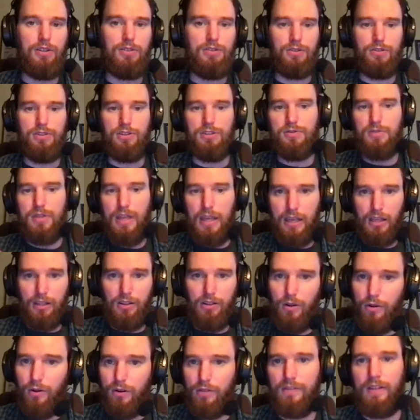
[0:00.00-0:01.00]
So just taking
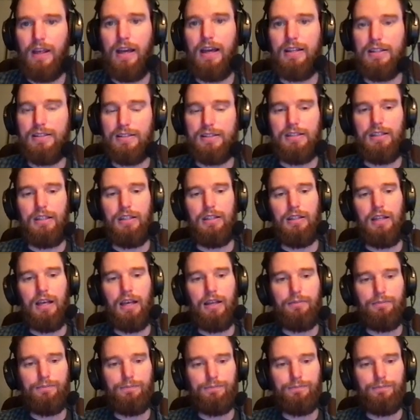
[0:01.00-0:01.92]
note of that and seeing that.